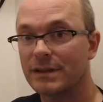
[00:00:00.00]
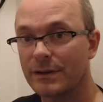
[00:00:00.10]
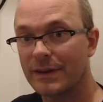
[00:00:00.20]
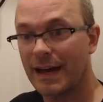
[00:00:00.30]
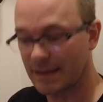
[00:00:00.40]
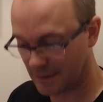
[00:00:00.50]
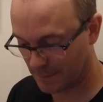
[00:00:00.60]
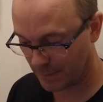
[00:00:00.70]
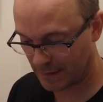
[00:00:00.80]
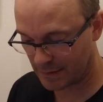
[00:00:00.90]
so that is
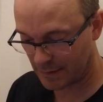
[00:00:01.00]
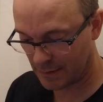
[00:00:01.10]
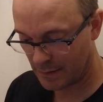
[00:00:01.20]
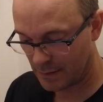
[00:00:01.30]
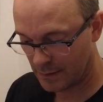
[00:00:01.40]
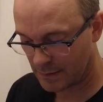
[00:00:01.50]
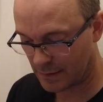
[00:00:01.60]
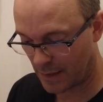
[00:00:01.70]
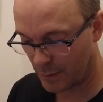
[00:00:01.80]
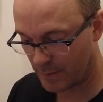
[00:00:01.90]
complete. So
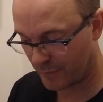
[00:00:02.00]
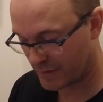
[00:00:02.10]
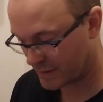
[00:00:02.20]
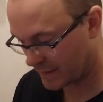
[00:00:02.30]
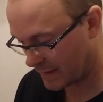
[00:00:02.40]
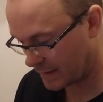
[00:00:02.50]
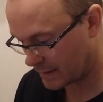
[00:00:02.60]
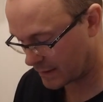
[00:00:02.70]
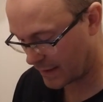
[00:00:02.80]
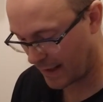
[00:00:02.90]
now we proceed
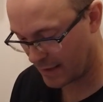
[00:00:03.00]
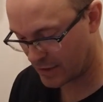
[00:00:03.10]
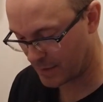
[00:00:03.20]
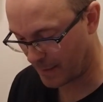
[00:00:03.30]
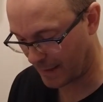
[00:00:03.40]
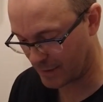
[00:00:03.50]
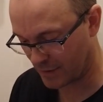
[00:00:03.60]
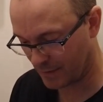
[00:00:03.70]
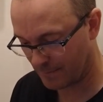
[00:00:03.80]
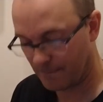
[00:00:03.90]
to Energy
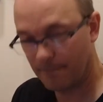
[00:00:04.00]
Manager.